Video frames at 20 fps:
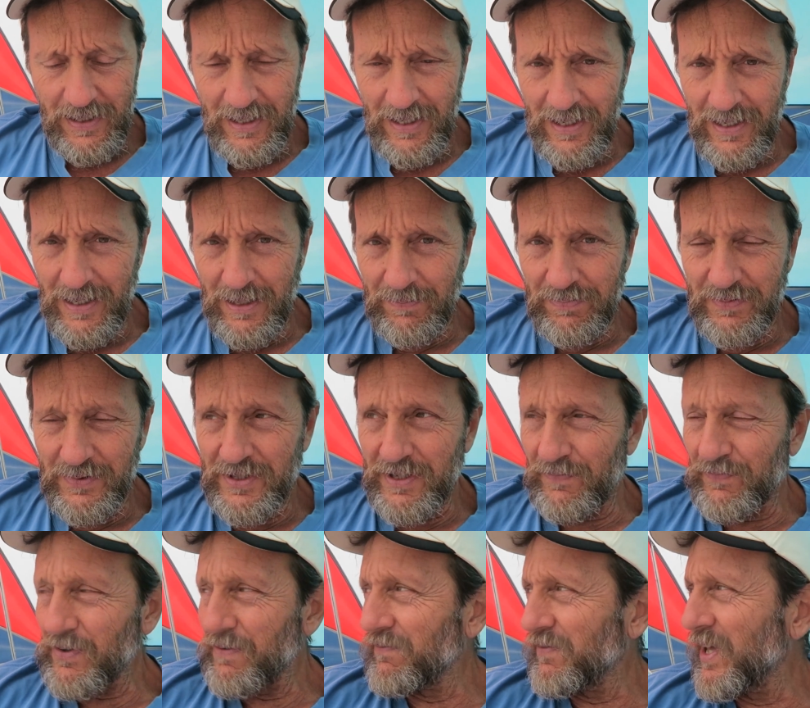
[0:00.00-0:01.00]
uh,
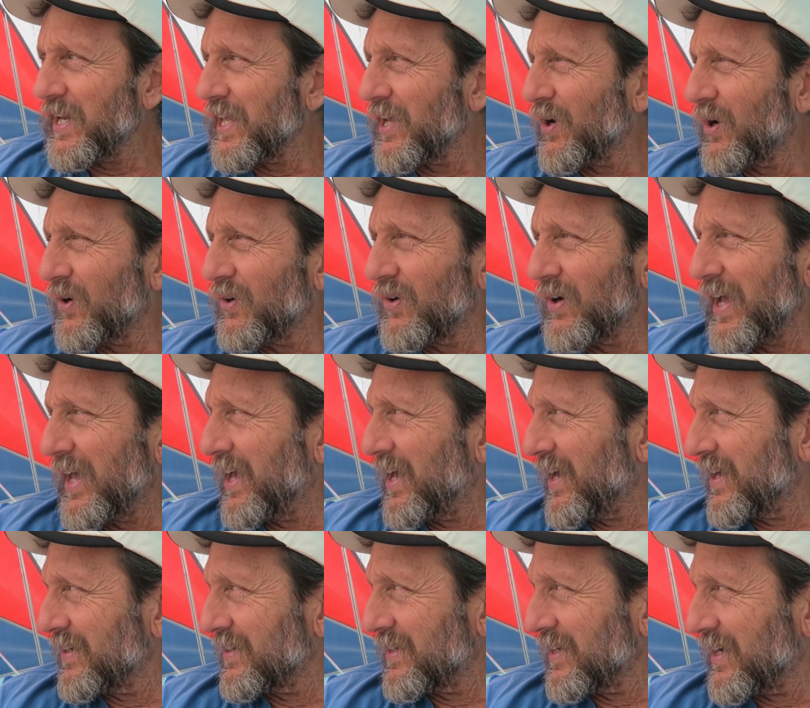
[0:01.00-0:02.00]
different video,
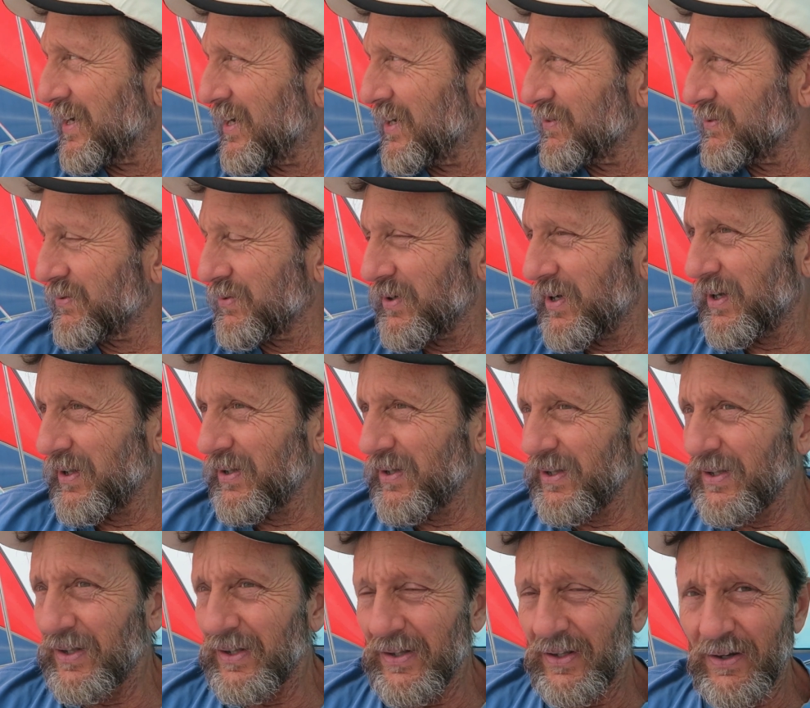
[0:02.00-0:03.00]
and uh,
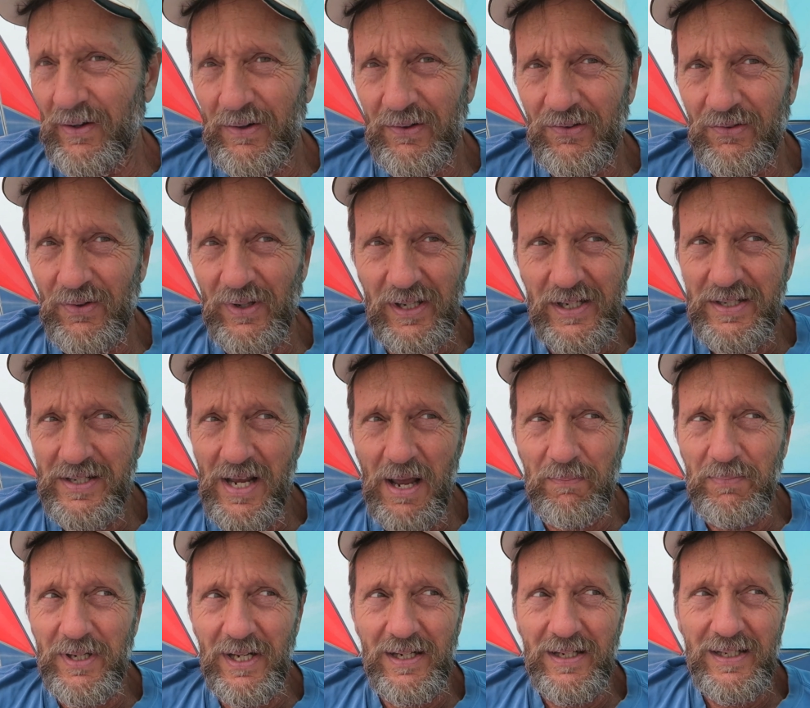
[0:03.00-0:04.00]
although it was really
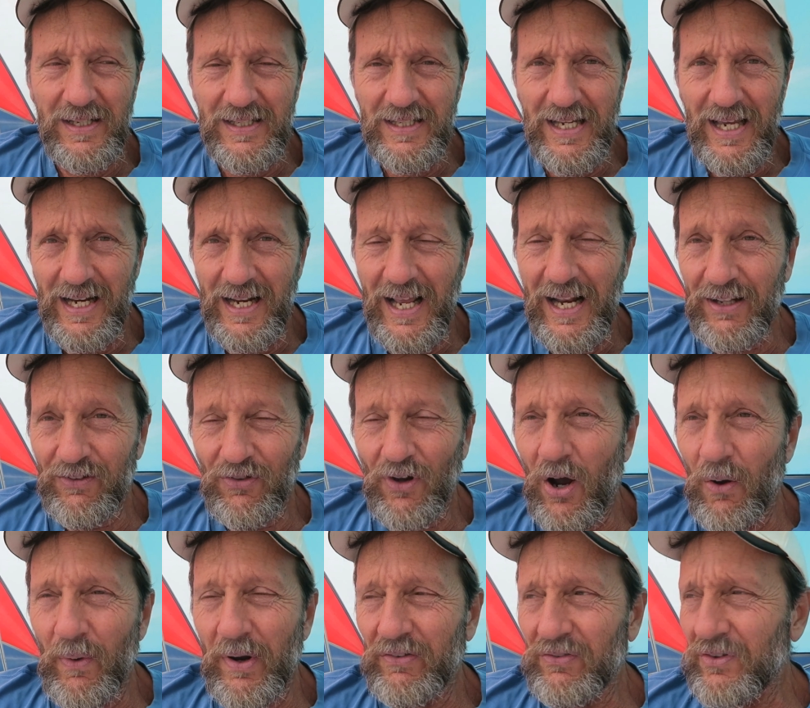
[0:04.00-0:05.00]
tempting to get in, it's
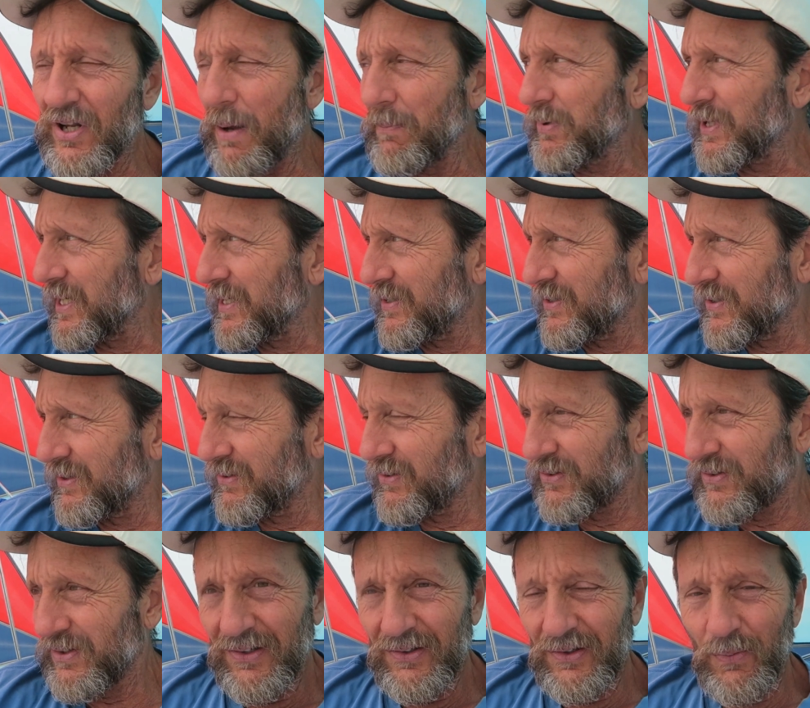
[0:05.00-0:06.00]
always tempting to,
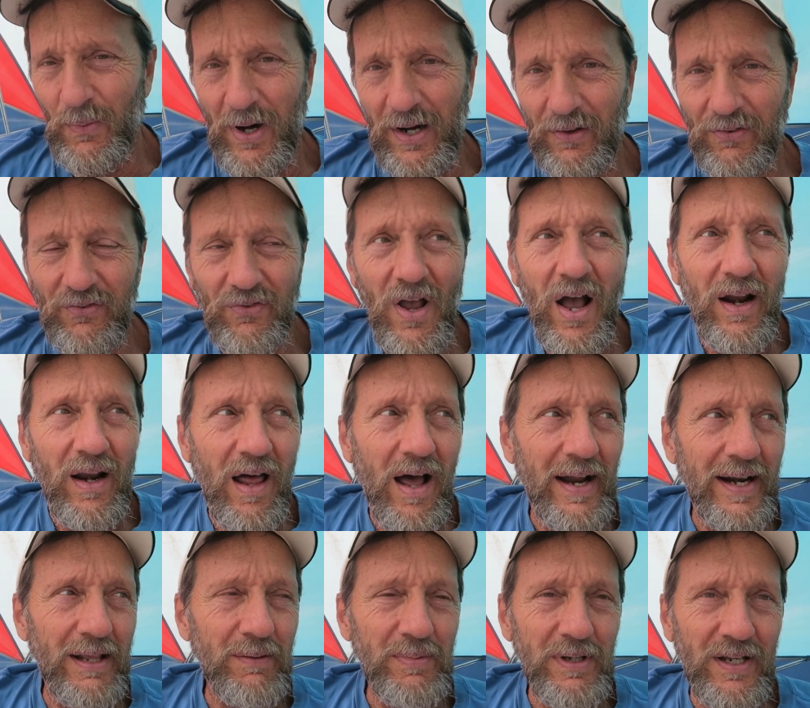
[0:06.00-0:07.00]
to want to sell
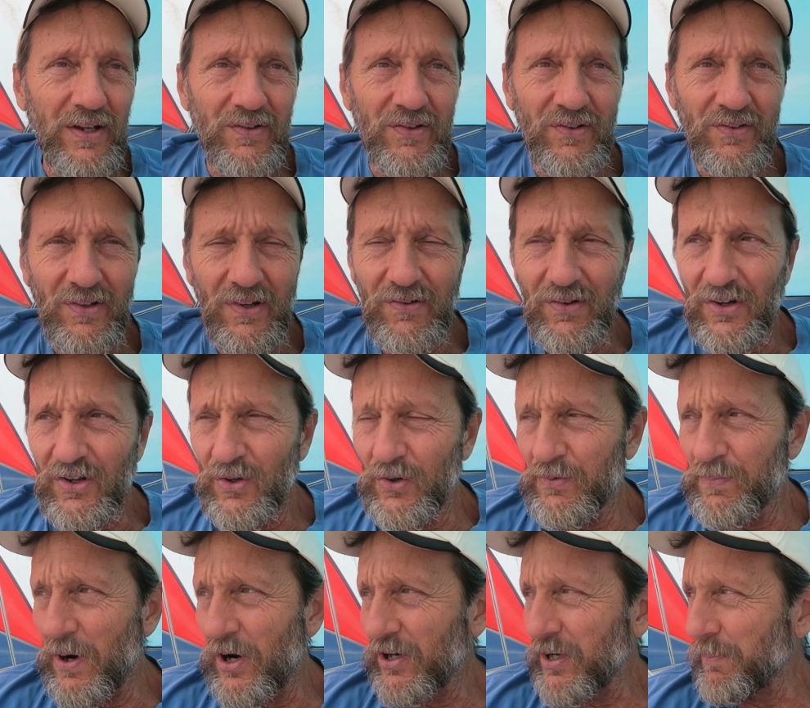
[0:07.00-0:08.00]
on it because it's such a
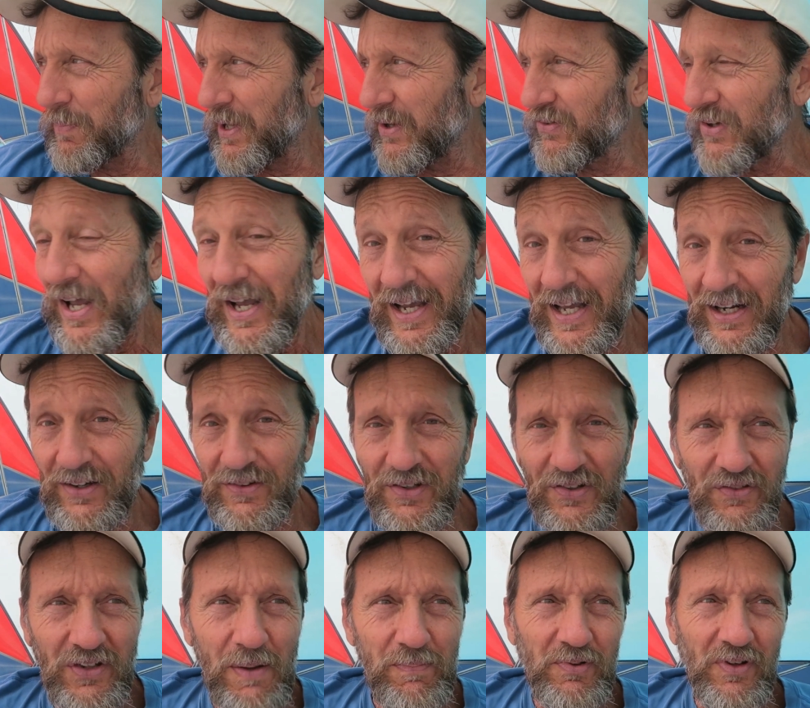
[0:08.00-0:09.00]
huge marketplace, and it
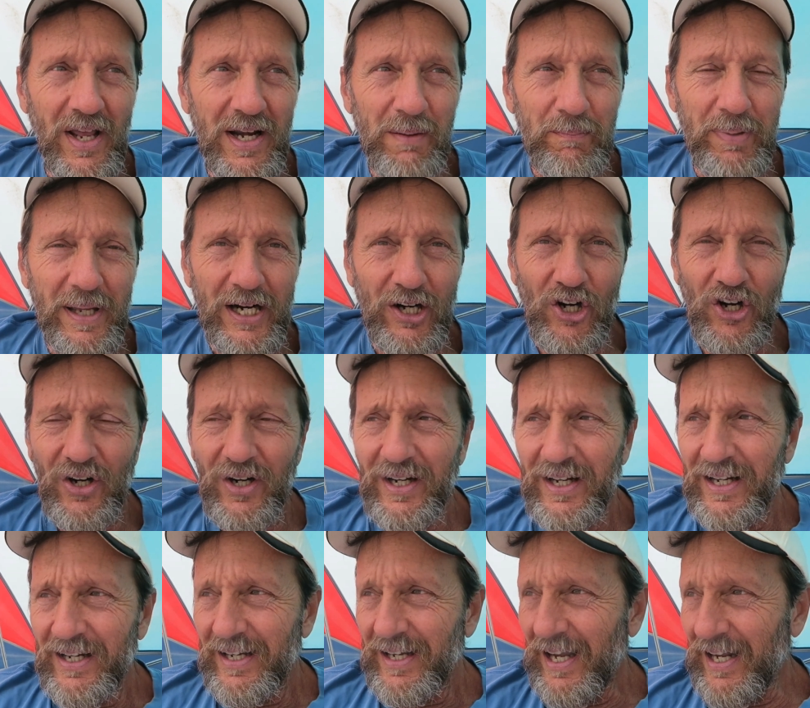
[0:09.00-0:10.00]
just keeps getting bigger.
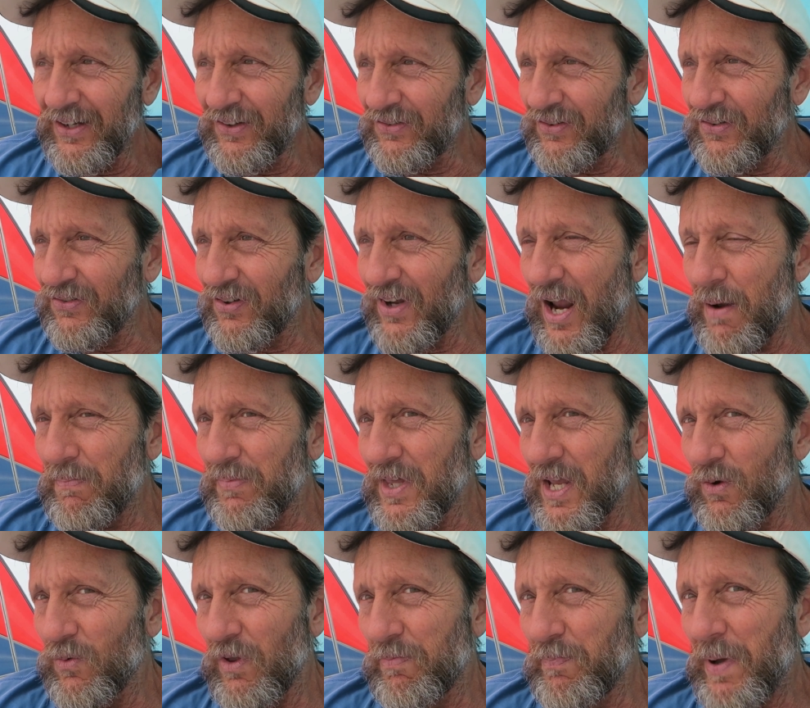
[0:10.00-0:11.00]
And it's the same
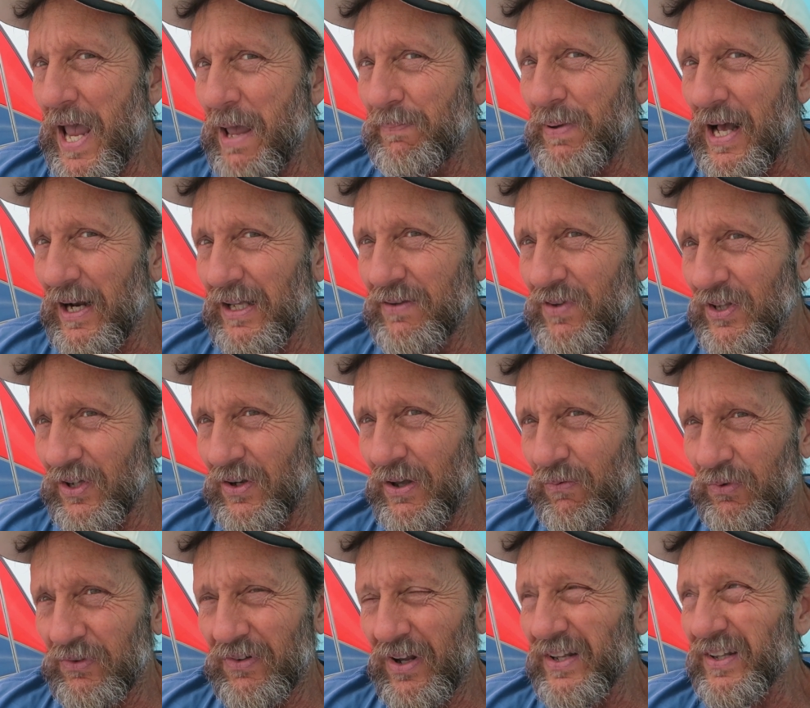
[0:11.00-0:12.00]
thing with PayPal, even though
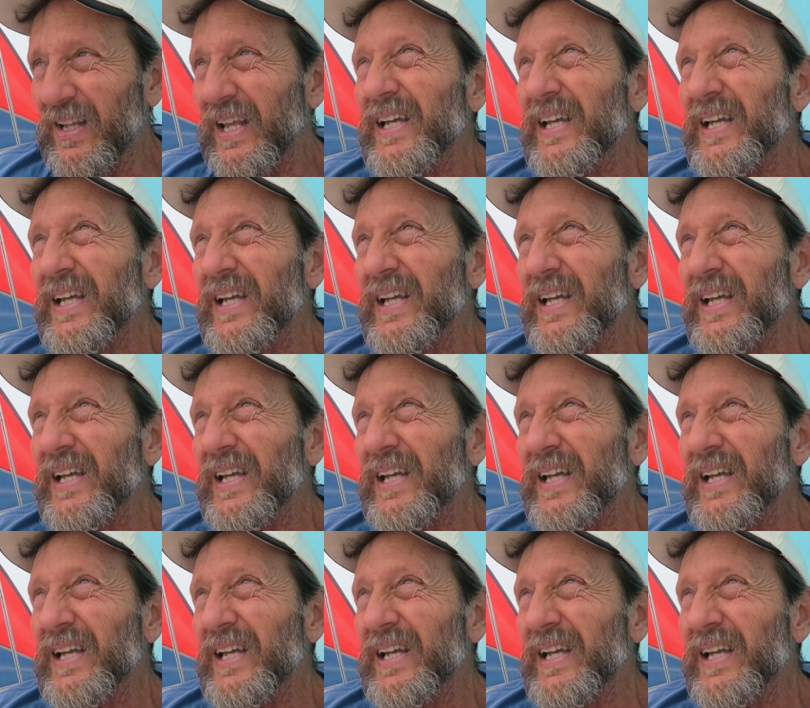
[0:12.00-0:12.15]
it was,